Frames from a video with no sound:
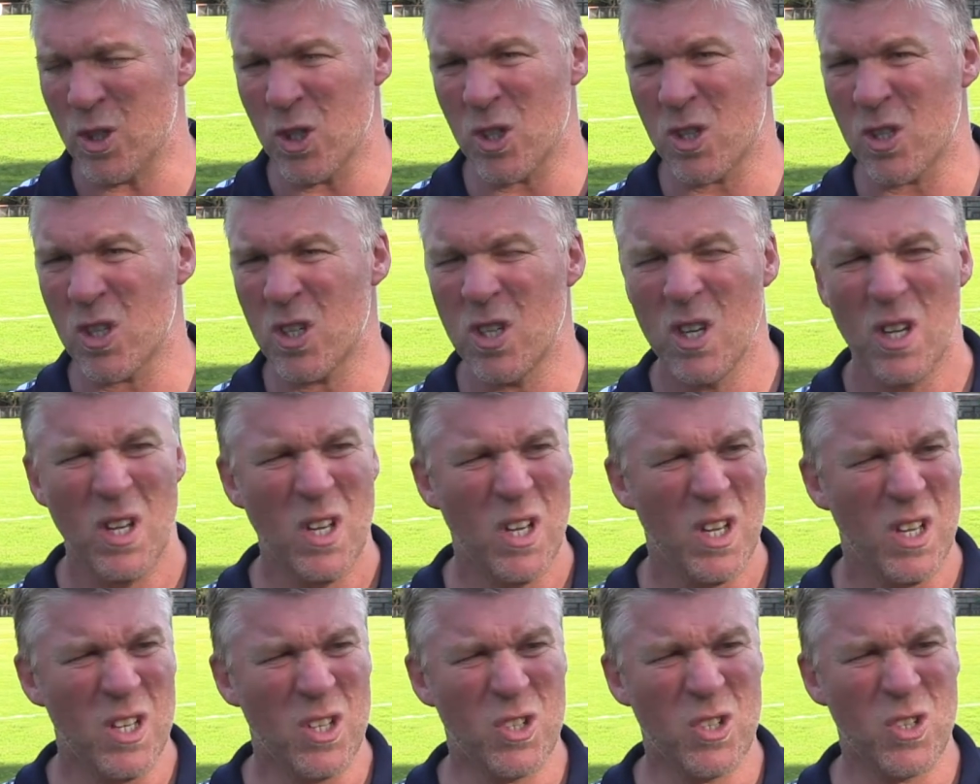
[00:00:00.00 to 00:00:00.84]

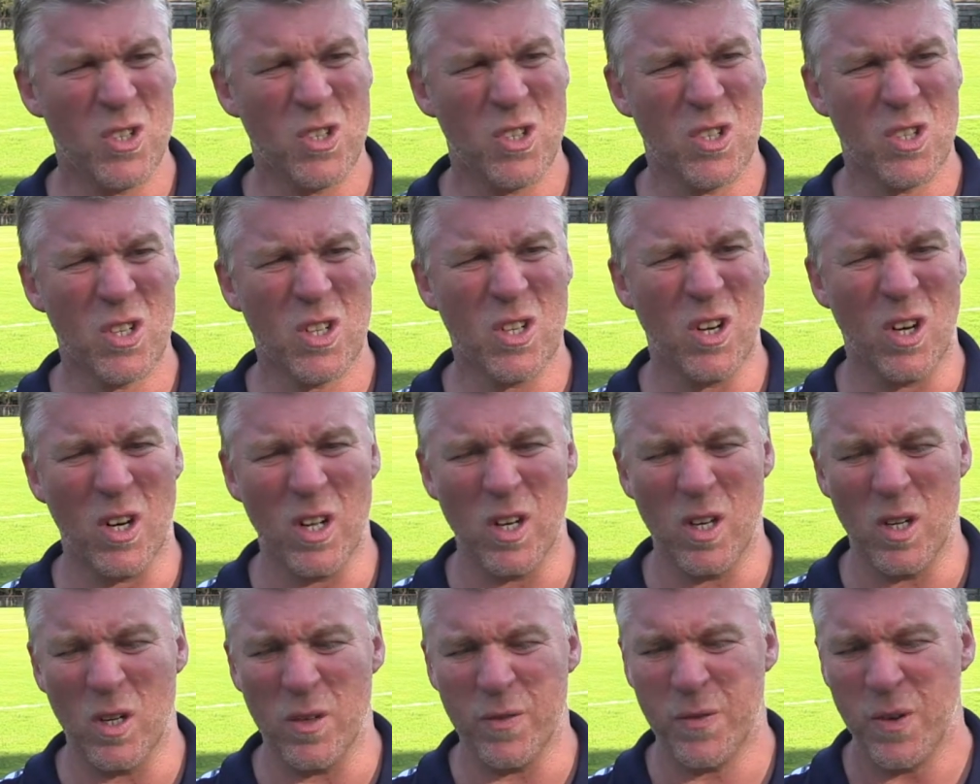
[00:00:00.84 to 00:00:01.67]
it's just
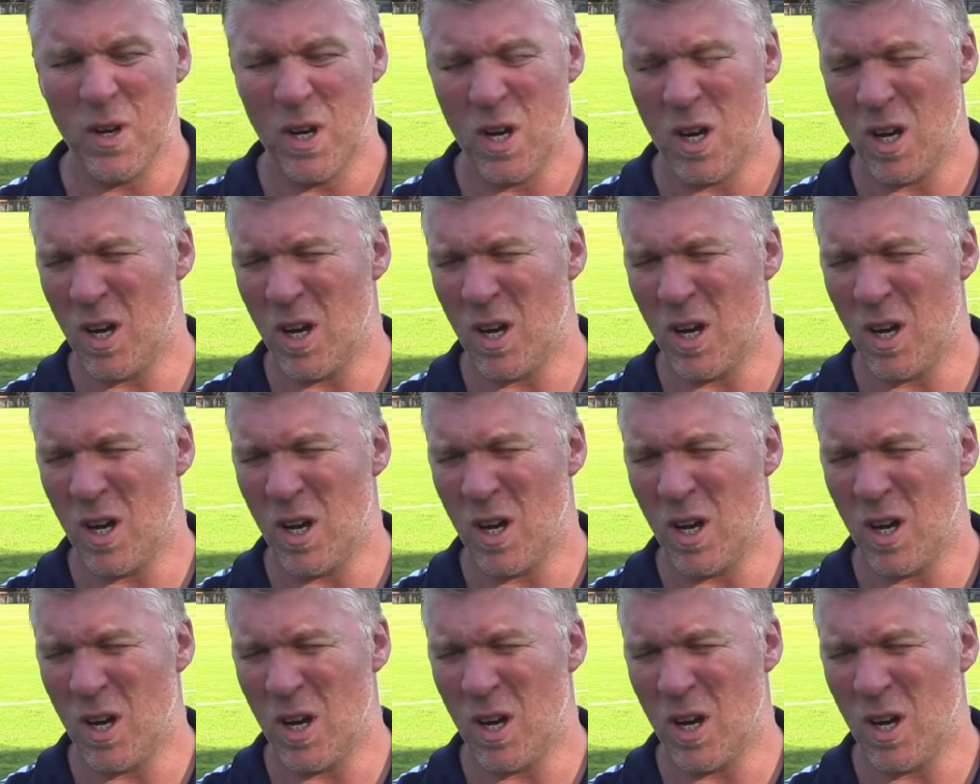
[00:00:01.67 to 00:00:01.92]
kind of